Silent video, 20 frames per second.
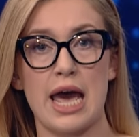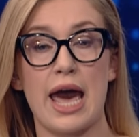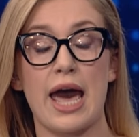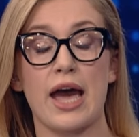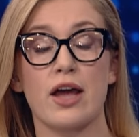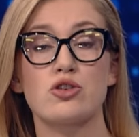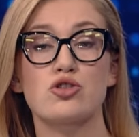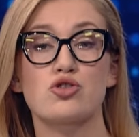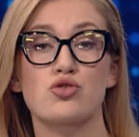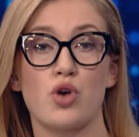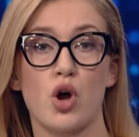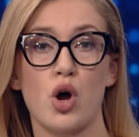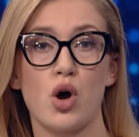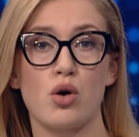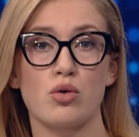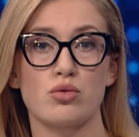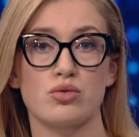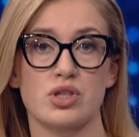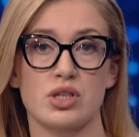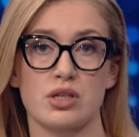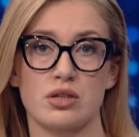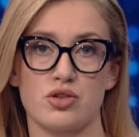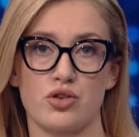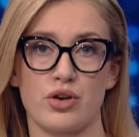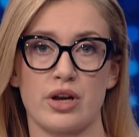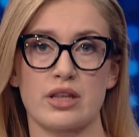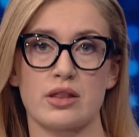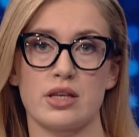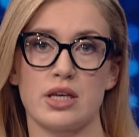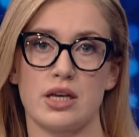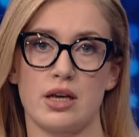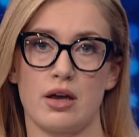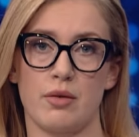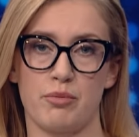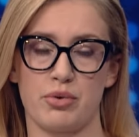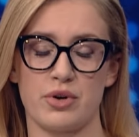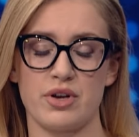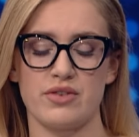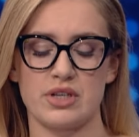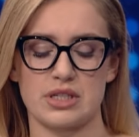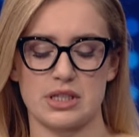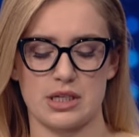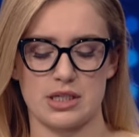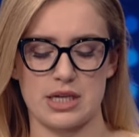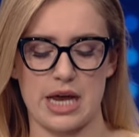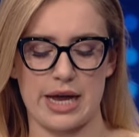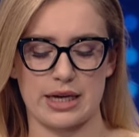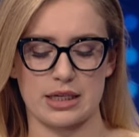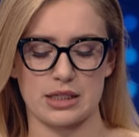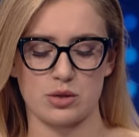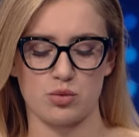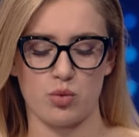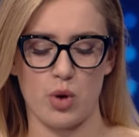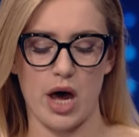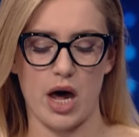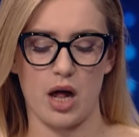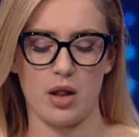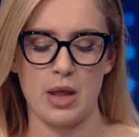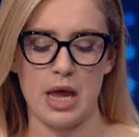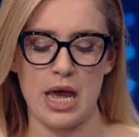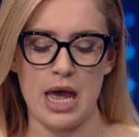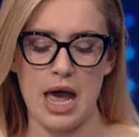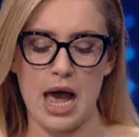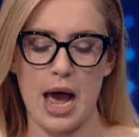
and drones during the uh, previous attack as well.